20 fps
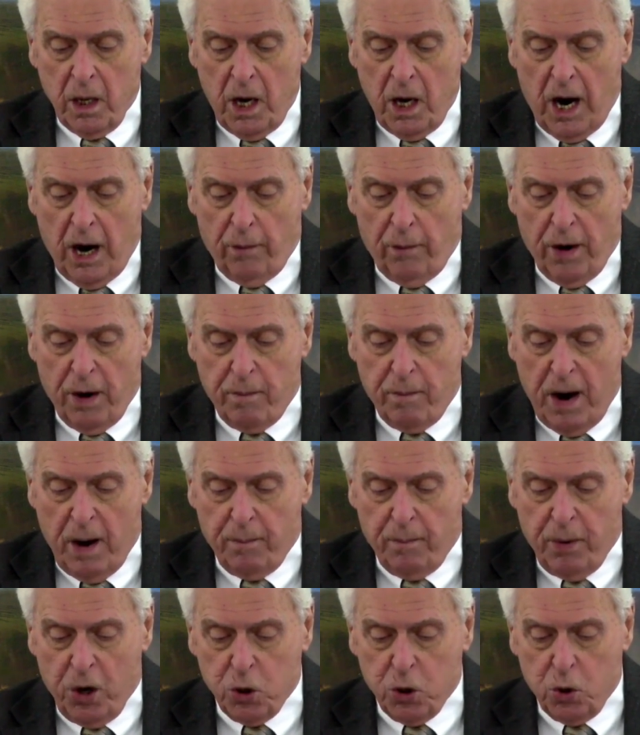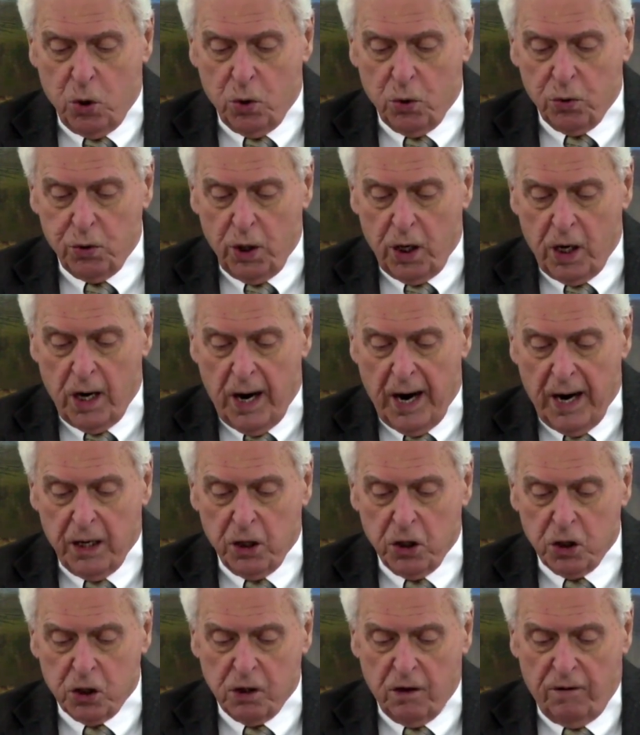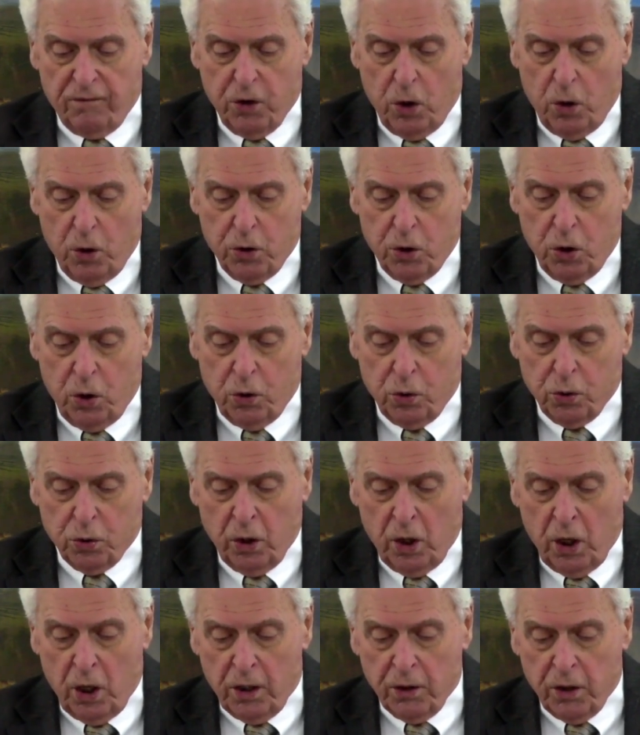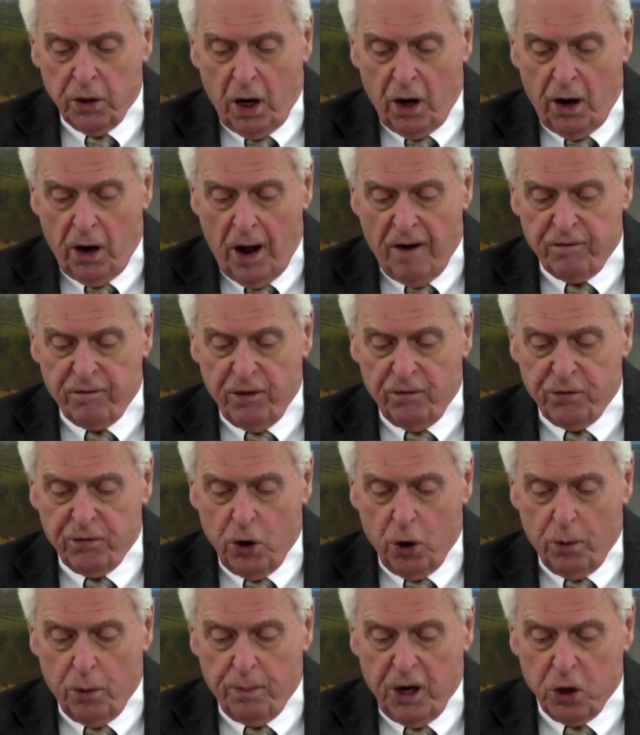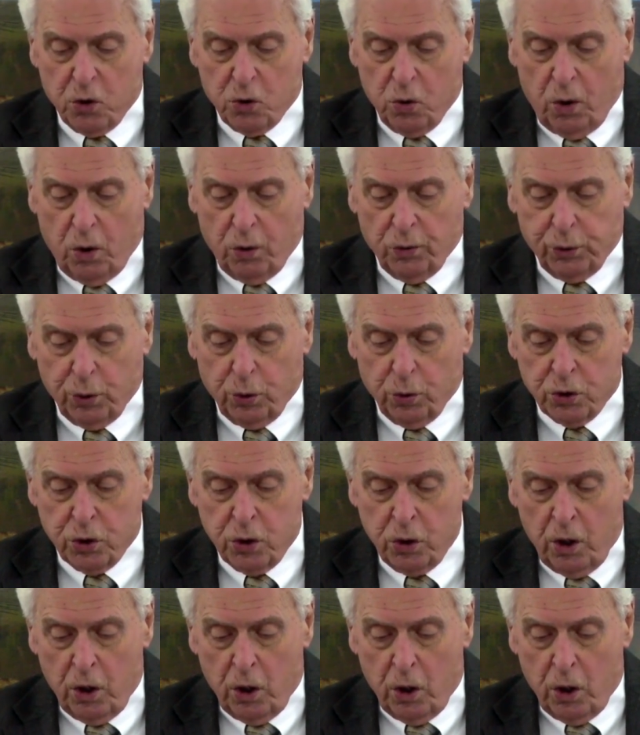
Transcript: I remember you, the kindness of your youth, the love of your betrothals,